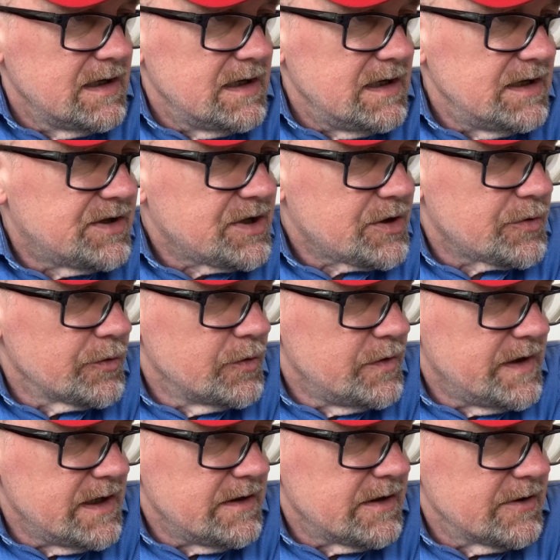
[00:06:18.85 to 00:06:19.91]
It's true
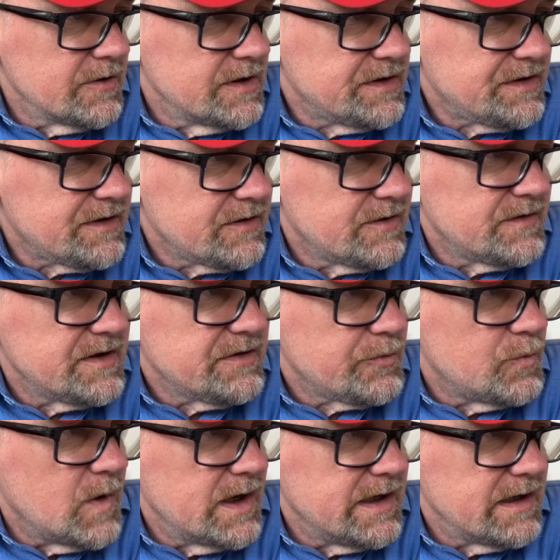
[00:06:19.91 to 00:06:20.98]
that there is still this
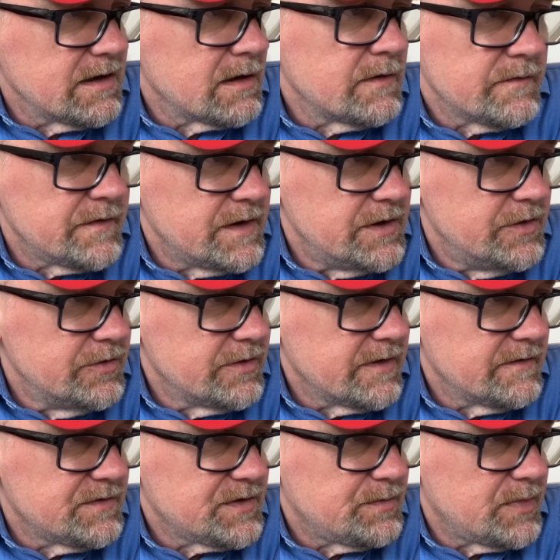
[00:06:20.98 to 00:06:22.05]
wedding of the Duke
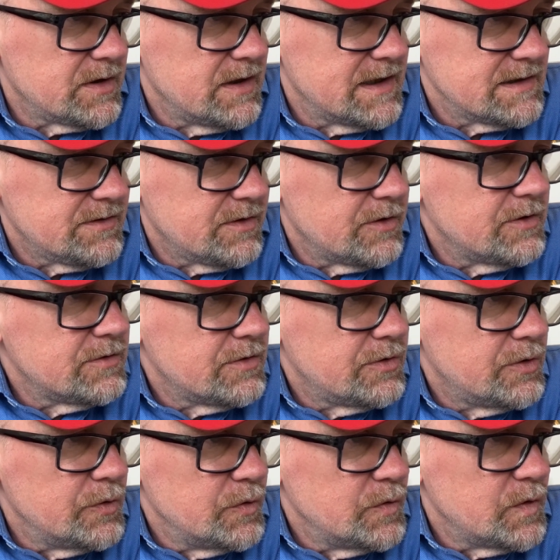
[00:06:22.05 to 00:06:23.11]
of Spoleto,
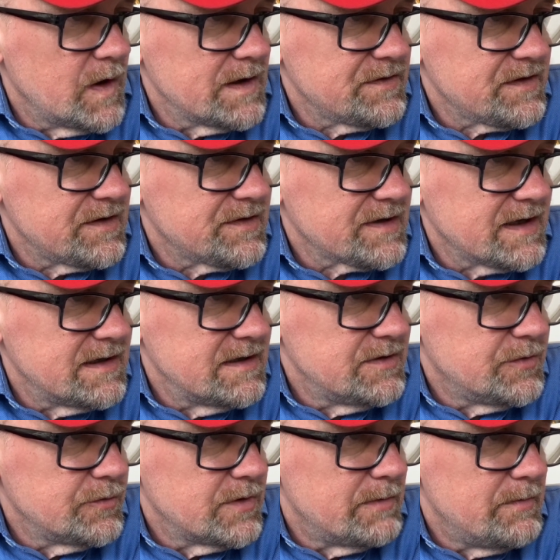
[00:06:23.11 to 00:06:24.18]
who has
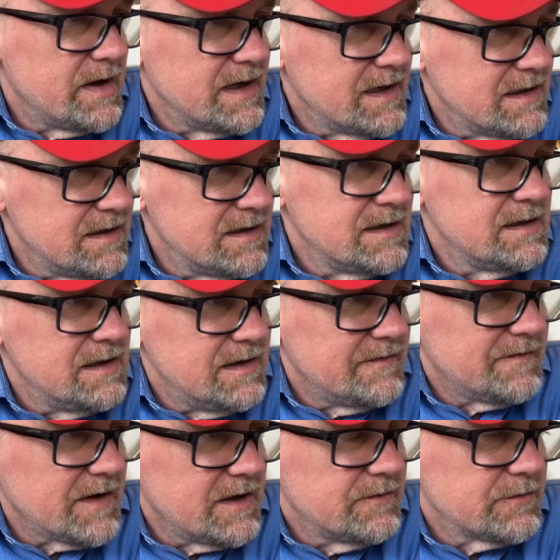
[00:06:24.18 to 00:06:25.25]
decided to abandon
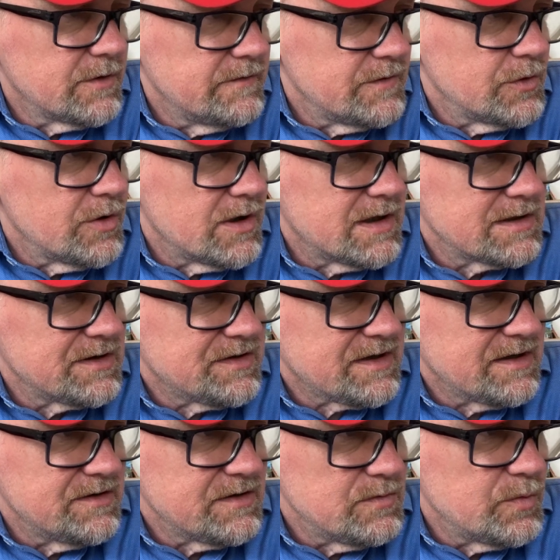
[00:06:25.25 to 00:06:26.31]
in favor of your august
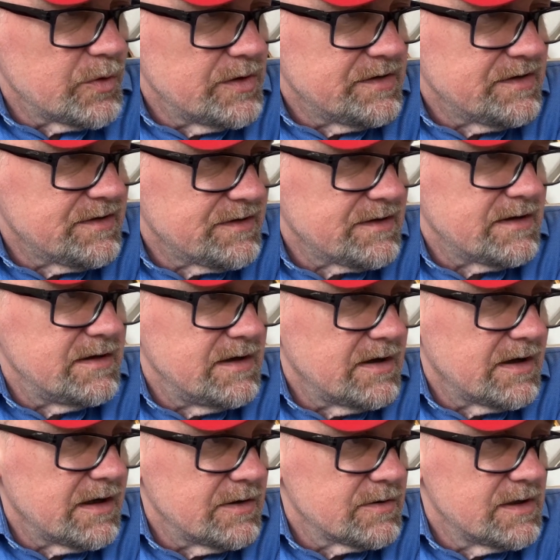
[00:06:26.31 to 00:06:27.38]
cousin, Princess
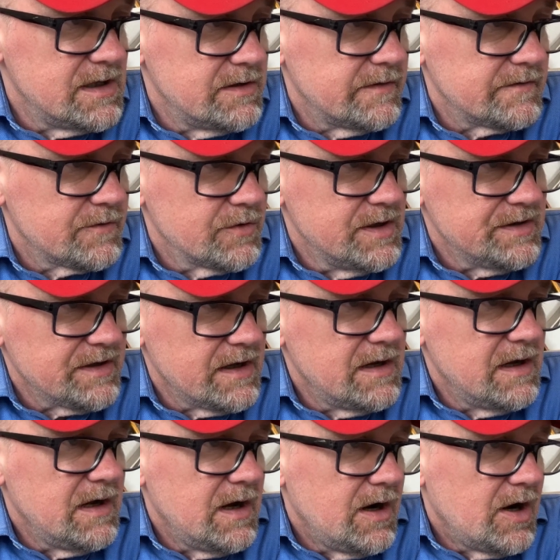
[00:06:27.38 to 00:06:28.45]
Irene of Greece,
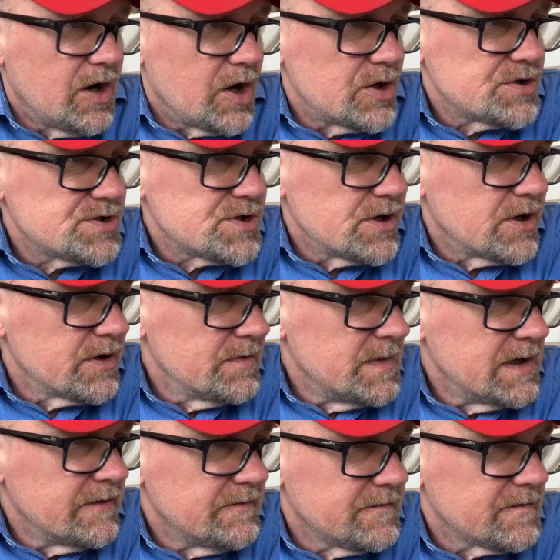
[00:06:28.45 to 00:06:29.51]
our
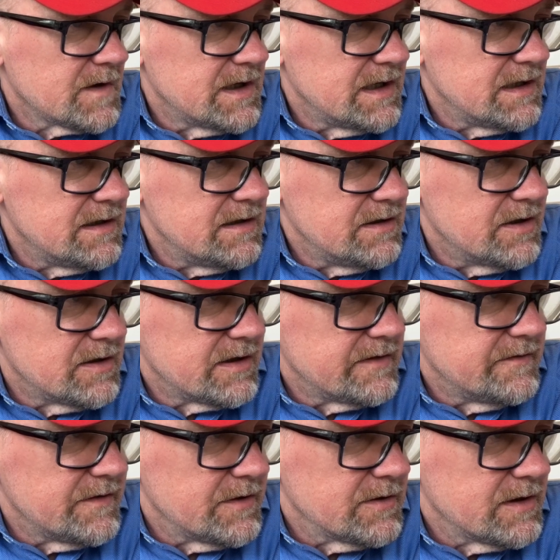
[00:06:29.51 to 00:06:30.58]
charming friend,
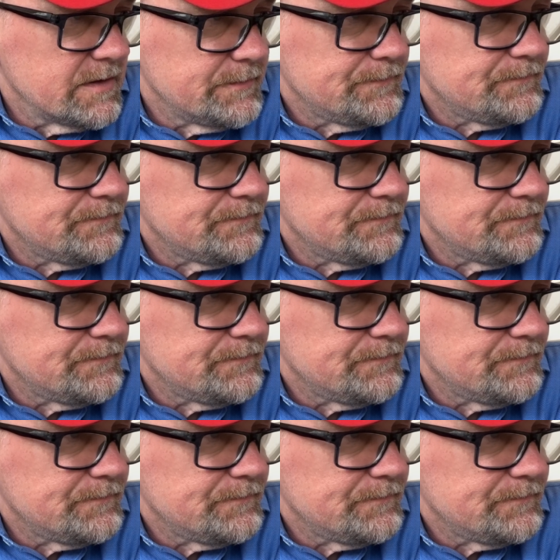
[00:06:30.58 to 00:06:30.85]
Donna Vera.